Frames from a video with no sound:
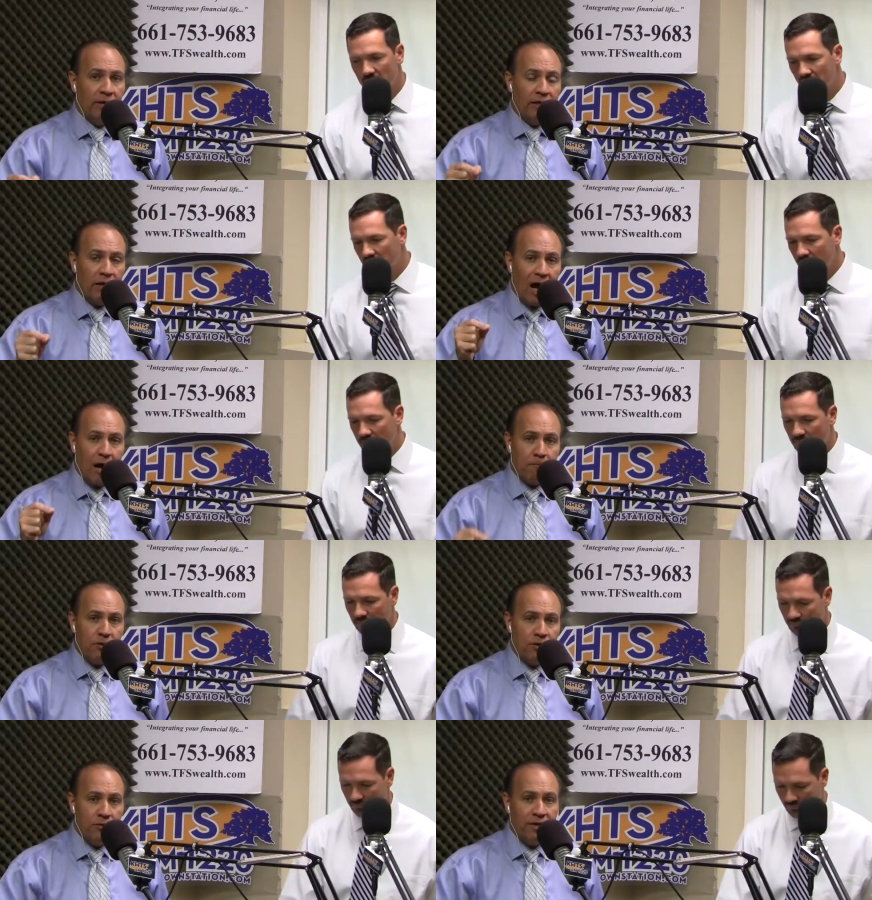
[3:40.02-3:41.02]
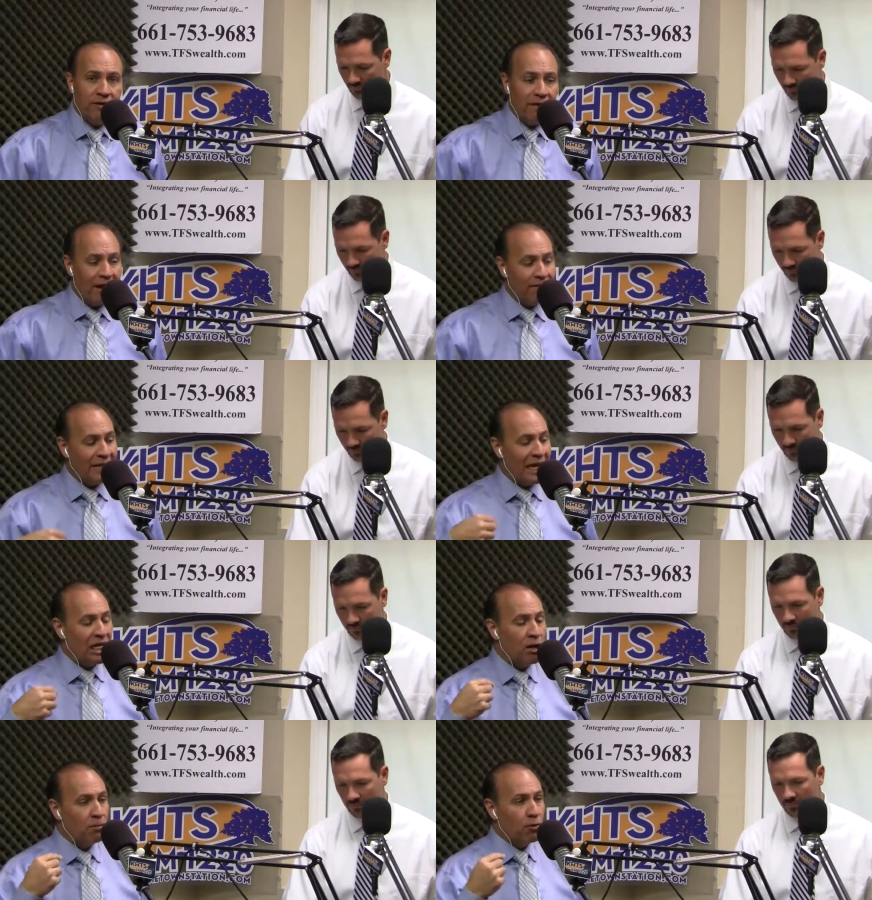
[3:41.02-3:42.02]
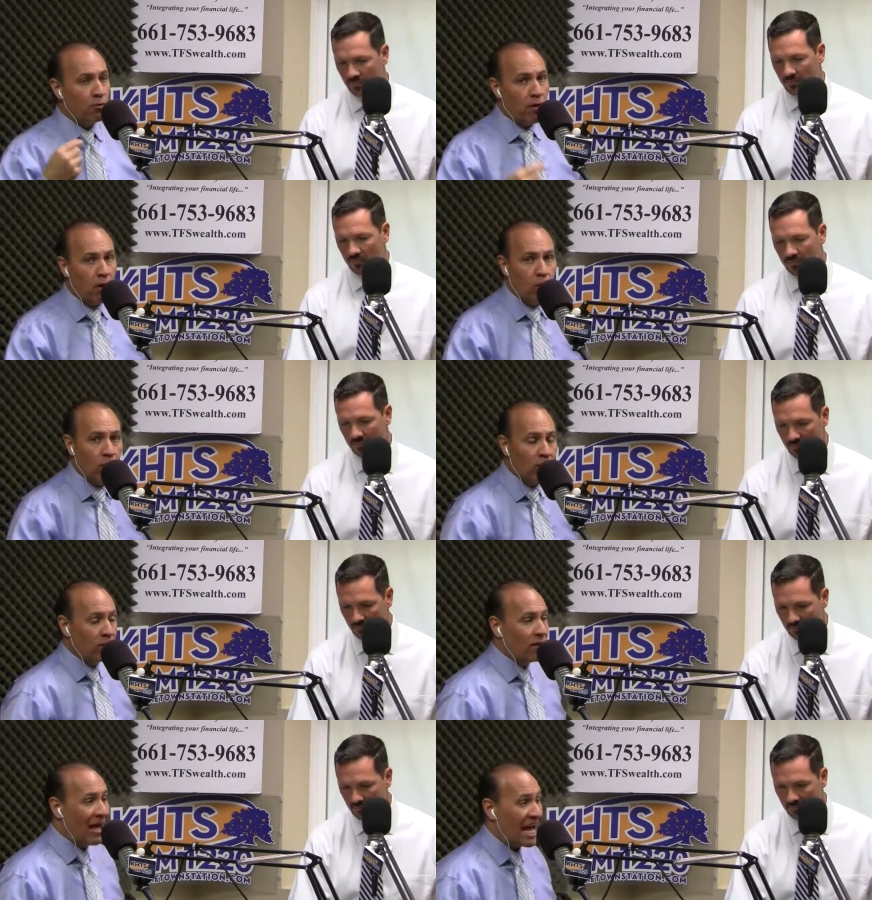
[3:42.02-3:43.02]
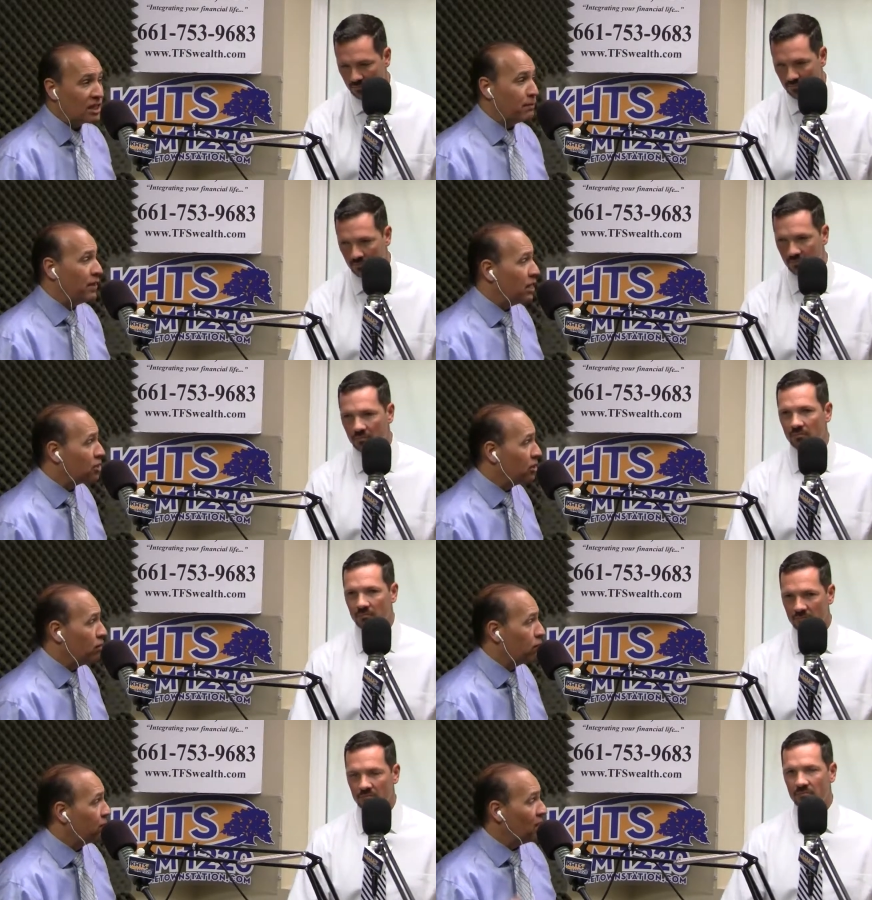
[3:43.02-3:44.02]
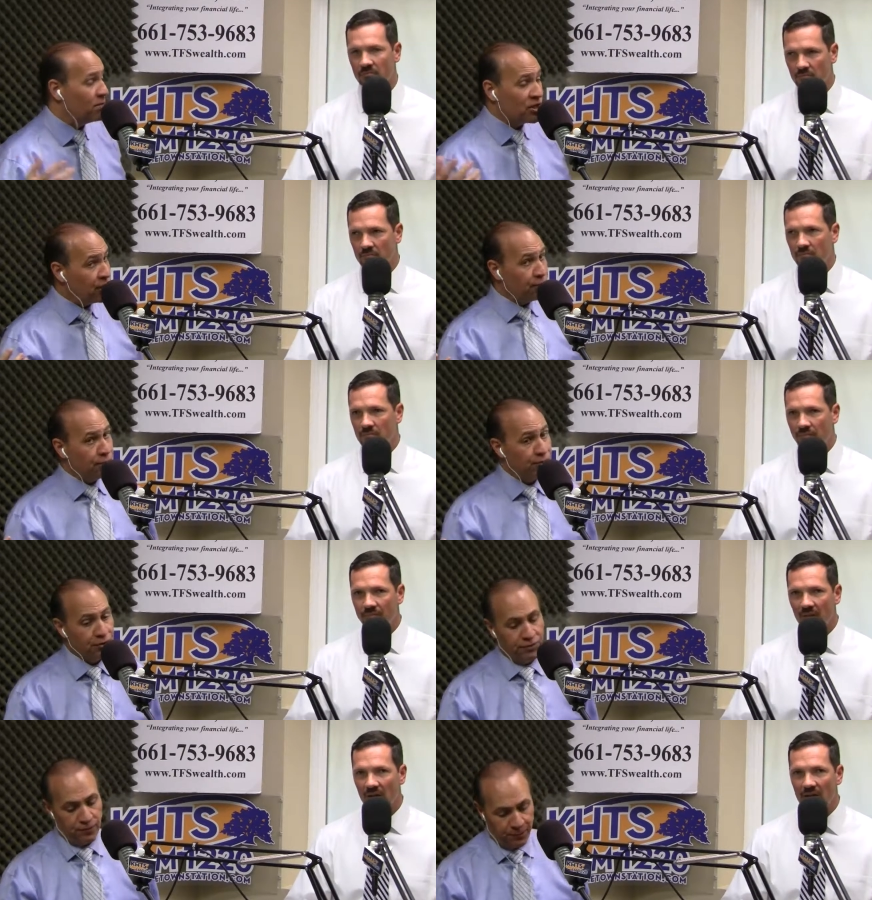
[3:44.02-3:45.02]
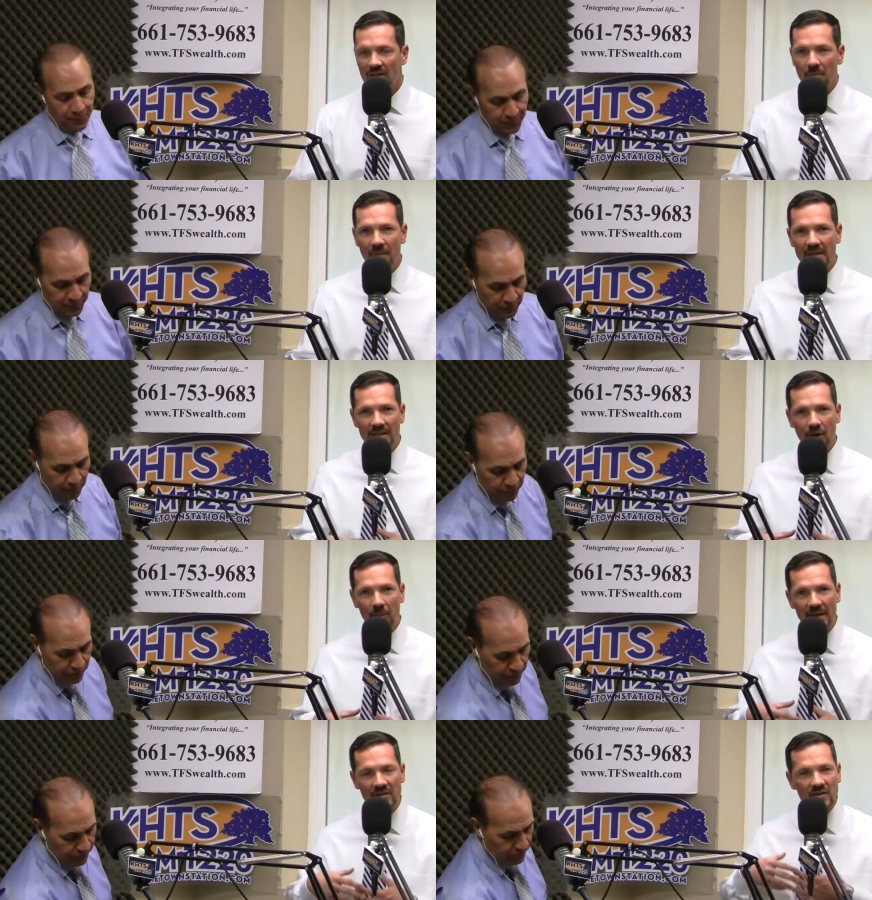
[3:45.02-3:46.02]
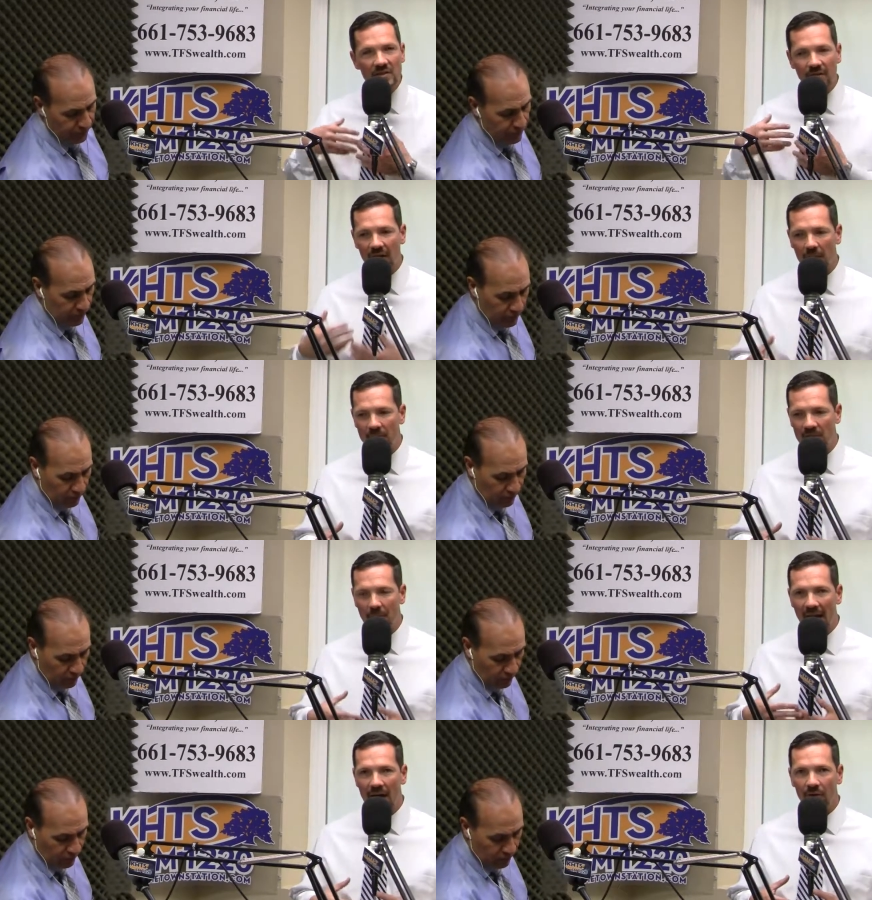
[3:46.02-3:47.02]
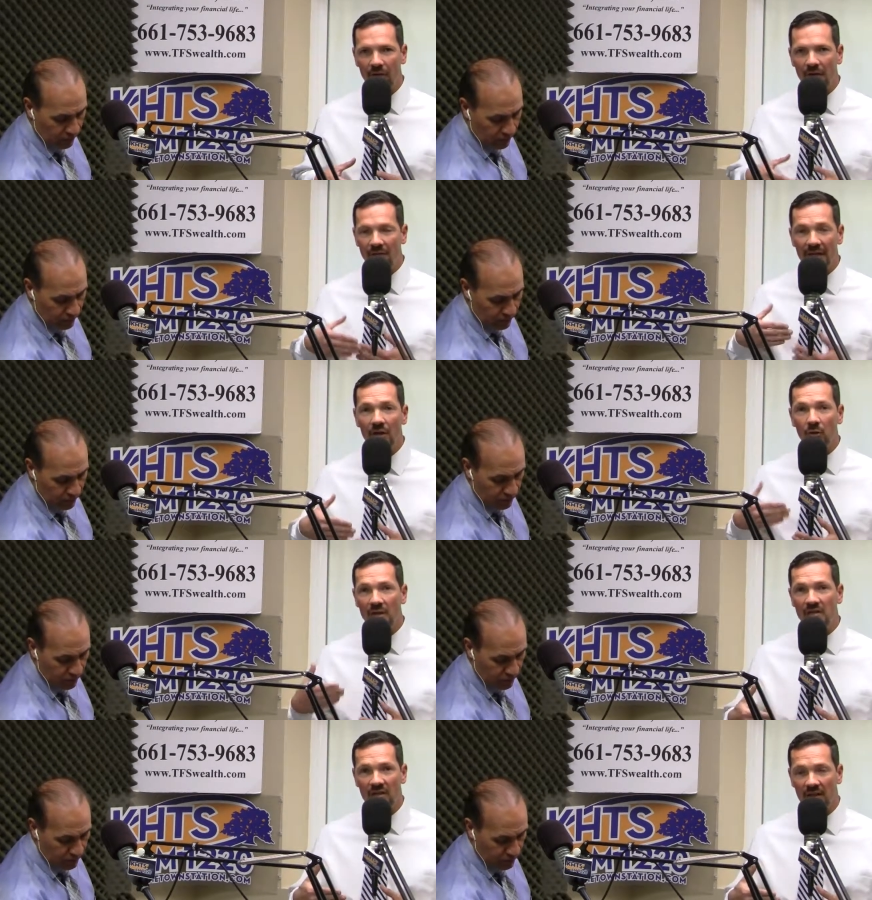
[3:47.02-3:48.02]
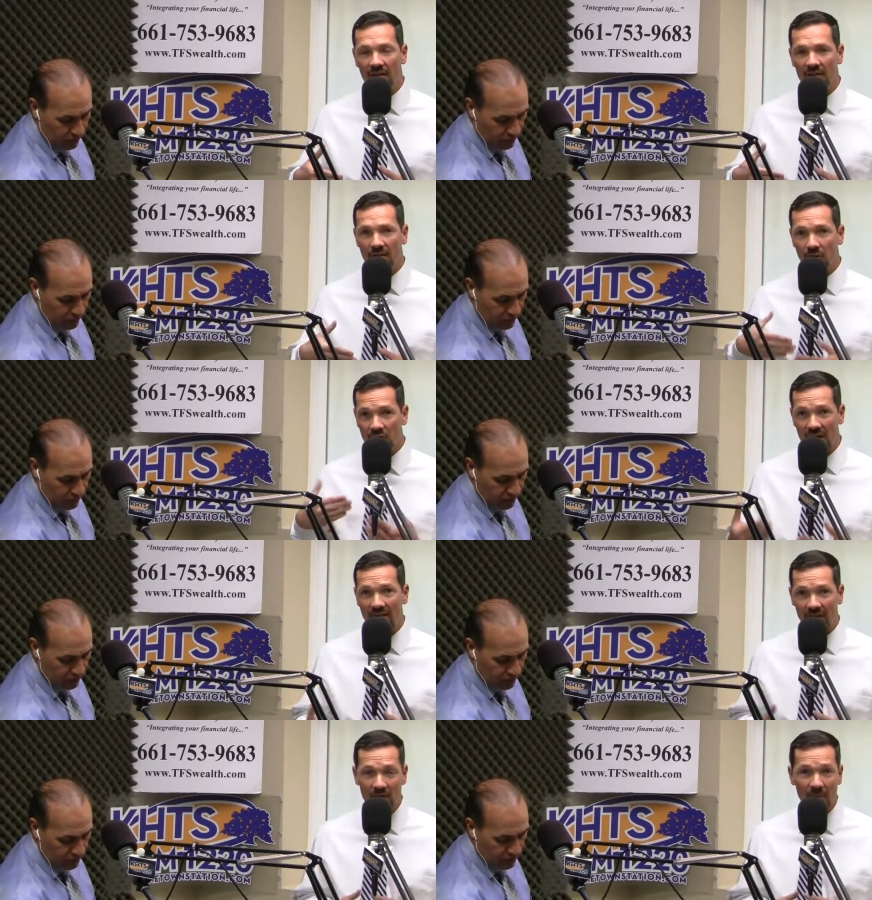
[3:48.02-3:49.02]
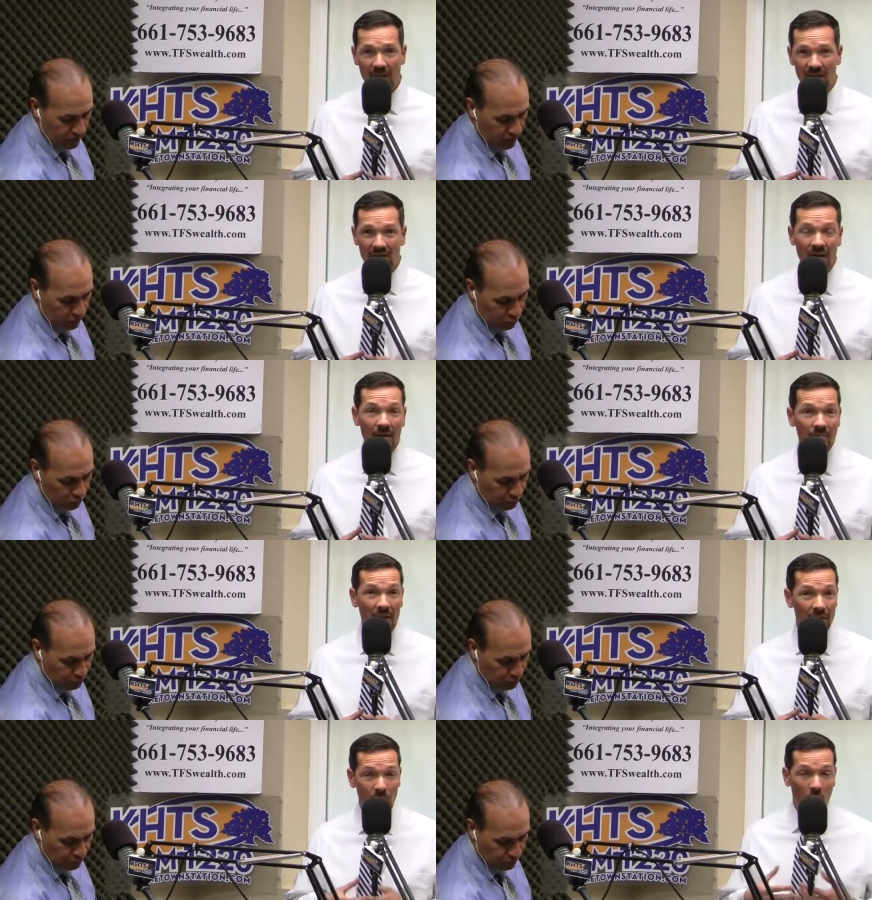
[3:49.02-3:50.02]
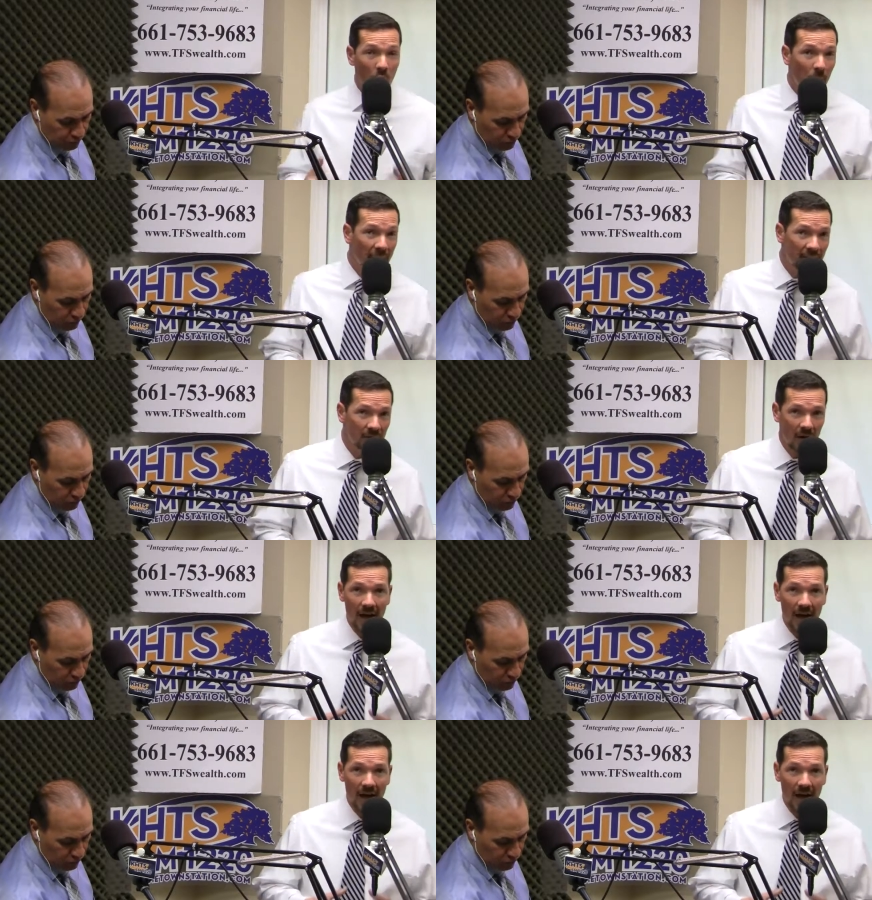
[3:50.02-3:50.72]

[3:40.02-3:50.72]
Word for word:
Speaker 1: the opportunity of having that number grow exponentially over time is huge.
Speaker 2: And it's a big deal because this develops a pattern of increasing your savings because if you're hoping to